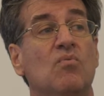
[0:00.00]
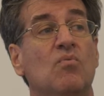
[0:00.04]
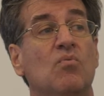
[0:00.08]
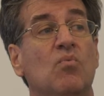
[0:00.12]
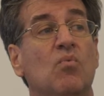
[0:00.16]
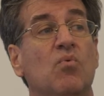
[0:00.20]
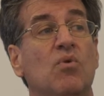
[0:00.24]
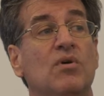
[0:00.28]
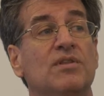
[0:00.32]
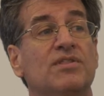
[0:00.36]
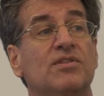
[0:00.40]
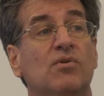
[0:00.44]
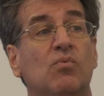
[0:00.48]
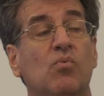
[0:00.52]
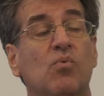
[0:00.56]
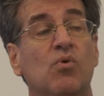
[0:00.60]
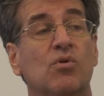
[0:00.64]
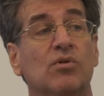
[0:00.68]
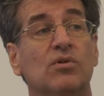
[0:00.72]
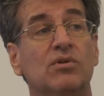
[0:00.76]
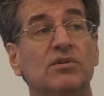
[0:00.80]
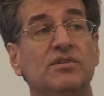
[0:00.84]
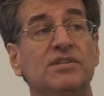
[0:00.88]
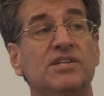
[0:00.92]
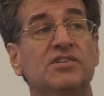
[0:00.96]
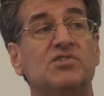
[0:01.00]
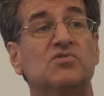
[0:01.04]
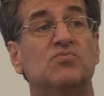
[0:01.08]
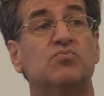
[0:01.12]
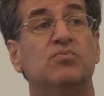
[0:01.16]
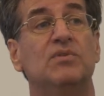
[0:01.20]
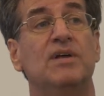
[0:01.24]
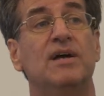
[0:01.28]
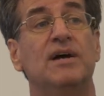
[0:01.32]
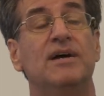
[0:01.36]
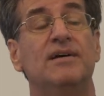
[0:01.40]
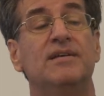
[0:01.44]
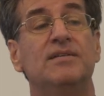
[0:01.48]
what the world is,
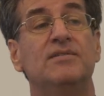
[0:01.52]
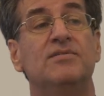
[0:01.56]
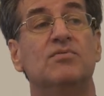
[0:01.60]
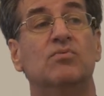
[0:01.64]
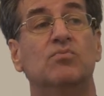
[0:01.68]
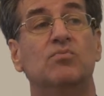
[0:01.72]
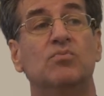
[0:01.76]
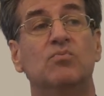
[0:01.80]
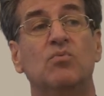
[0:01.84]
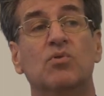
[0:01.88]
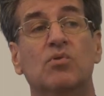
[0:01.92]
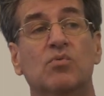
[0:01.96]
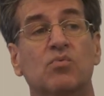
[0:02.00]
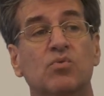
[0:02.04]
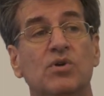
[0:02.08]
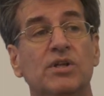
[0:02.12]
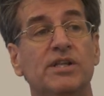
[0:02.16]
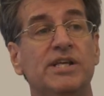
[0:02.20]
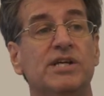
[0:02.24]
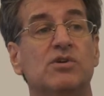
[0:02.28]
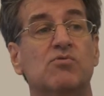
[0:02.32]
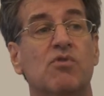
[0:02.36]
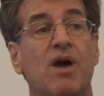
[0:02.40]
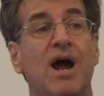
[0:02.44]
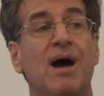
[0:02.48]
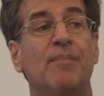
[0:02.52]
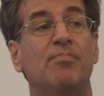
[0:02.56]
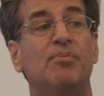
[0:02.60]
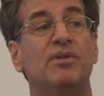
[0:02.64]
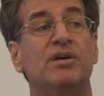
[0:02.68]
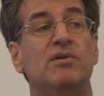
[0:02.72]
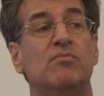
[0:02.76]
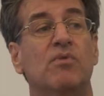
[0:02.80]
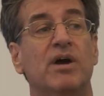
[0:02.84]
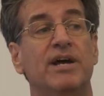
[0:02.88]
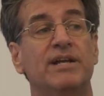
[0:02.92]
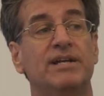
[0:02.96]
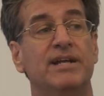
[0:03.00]
uh, the, we're really
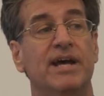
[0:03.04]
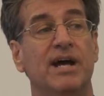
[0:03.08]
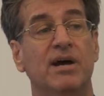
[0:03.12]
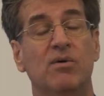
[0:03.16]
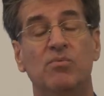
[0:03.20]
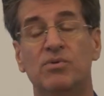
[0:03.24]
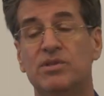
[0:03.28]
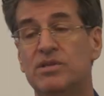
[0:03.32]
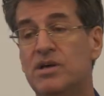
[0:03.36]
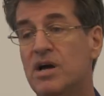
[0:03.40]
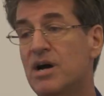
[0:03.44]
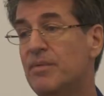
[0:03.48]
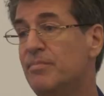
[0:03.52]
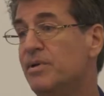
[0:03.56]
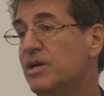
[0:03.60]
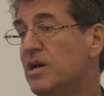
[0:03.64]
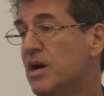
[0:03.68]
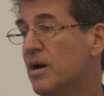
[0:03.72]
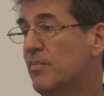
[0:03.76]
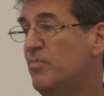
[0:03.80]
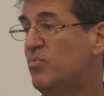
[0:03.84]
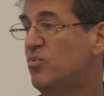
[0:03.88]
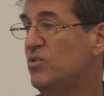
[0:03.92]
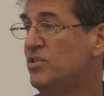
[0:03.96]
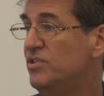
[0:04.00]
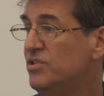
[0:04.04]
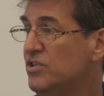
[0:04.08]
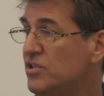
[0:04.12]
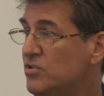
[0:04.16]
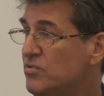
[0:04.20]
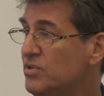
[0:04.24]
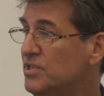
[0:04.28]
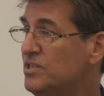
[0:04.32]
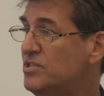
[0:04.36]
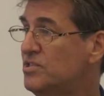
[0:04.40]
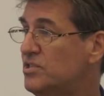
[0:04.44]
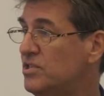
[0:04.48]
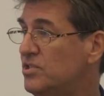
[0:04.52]
grappling right now with coming up with
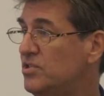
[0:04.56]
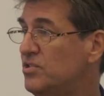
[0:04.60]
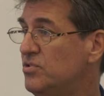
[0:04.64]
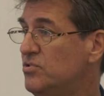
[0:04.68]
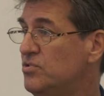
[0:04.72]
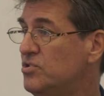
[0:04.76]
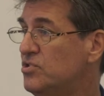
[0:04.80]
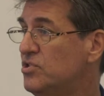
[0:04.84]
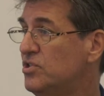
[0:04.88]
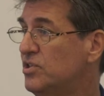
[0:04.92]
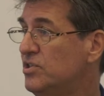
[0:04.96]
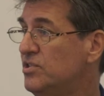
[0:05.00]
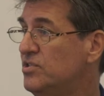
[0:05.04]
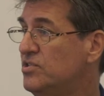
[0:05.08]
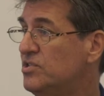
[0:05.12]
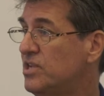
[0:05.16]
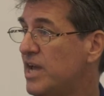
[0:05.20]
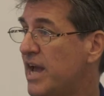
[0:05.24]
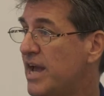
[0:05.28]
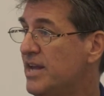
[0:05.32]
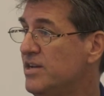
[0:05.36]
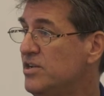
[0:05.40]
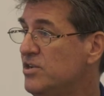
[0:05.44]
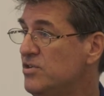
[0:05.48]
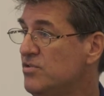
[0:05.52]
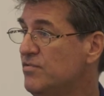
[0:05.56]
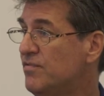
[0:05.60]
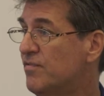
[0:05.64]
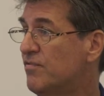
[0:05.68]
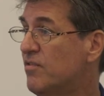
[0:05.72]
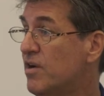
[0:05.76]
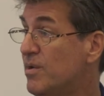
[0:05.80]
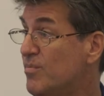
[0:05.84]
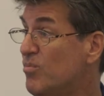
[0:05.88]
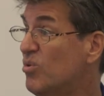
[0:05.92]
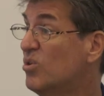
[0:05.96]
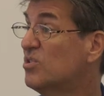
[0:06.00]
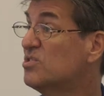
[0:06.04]
new institutions and new
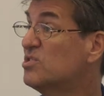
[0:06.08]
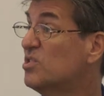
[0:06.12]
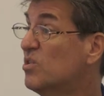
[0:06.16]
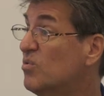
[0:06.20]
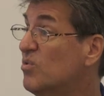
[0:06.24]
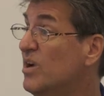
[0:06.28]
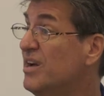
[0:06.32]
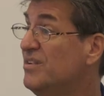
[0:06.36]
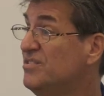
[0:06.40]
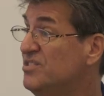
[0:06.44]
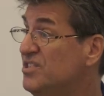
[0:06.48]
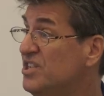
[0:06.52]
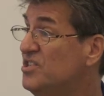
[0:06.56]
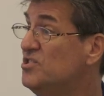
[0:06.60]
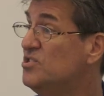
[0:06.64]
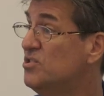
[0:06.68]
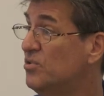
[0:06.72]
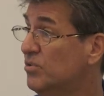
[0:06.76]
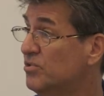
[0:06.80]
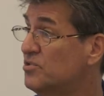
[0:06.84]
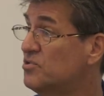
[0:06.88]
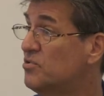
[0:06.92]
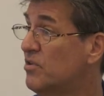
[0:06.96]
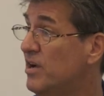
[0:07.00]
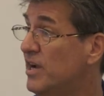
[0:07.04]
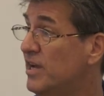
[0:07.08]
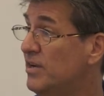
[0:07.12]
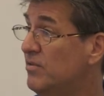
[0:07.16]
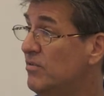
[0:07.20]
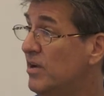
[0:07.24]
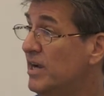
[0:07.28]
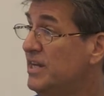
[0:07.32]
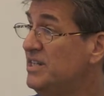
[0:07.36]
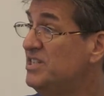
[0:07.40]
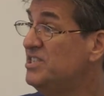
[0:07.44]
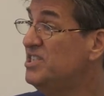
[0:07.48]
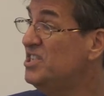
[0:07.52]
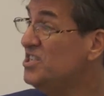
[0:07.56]
frameworks around digital trade,
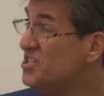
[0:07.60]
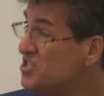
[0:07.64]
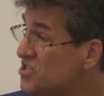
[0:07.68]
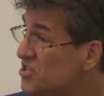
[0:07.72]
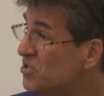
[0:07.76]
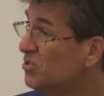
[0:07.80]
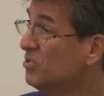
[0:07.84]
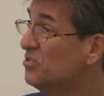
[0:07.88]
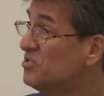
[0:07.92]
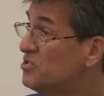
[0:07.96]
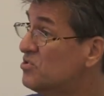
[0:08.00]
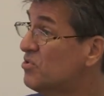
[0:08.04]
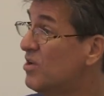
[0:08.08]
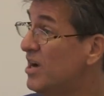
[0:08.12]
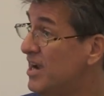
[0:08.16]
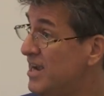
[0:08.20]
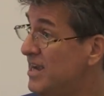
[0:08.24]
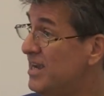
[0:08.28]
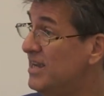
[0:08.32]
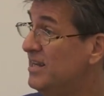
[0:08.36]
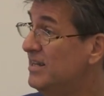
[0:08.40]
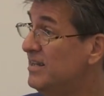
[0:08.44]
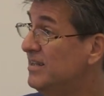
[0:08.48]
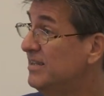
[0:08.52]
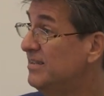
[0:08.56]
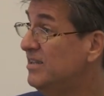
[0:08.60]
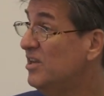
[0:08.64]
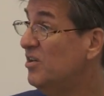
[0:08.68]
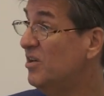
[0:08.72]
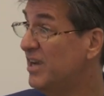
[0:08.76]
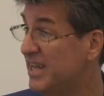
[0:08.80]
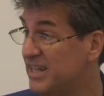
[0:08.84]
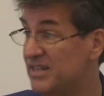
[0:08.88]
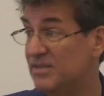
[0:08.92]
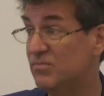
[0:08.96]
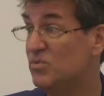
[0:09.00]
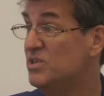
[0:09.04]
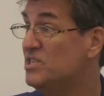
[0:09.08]
right? Digital trade, you know,
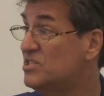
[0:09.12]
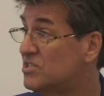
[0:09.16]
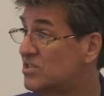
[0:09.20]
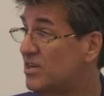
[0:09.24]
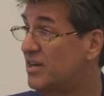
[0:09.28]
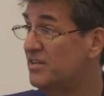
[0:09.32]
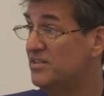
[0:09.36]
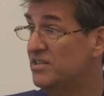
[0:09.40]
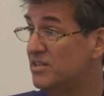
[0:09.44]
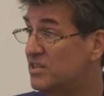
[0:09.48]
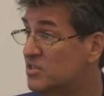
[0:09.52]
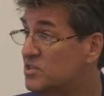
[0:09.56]
and we saw the